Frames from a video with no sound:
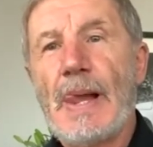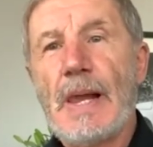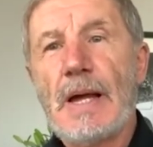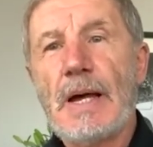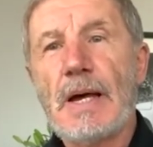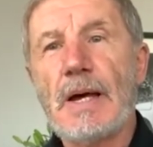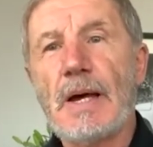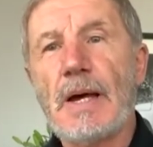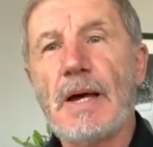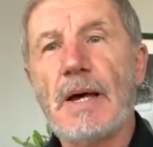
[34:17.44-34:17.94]

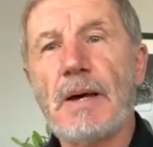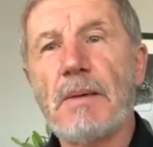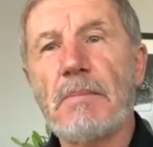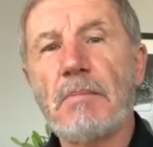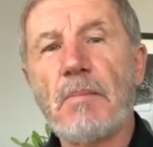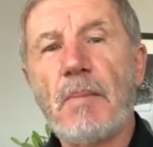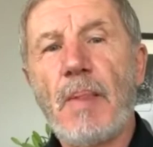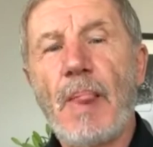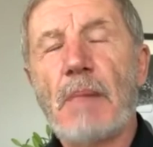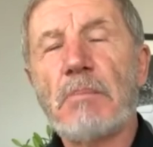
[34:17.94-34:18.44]

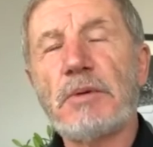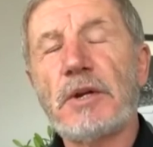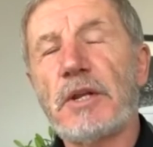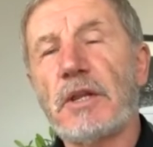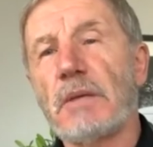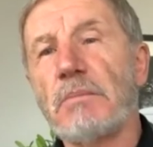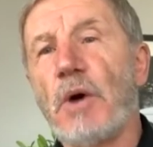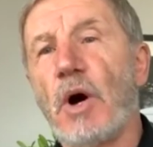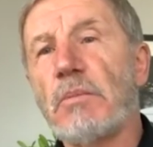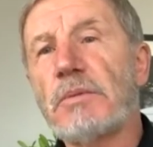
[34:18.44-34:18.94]
But at
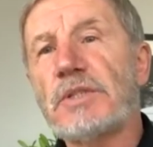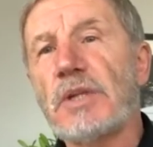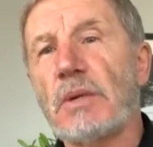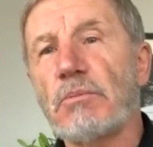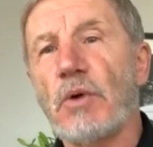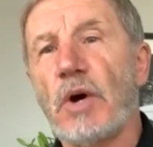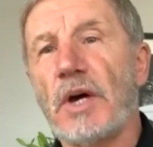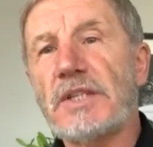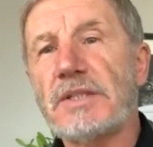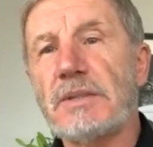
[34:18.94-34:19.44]
the moment, I'm
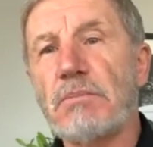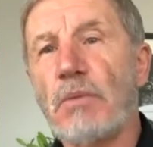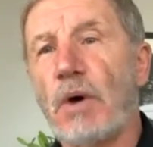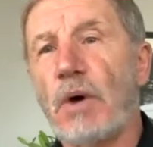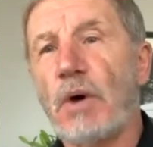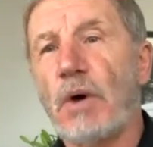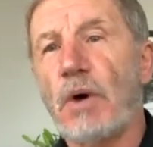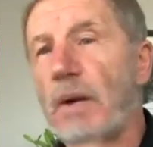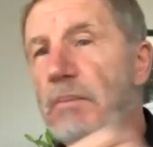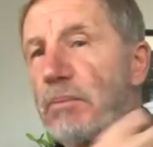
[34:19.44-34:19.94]
writing my
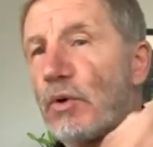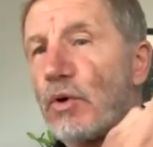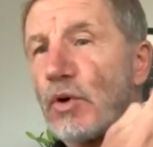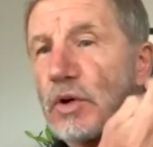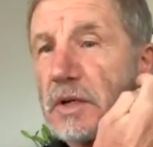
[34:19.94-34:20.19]
book.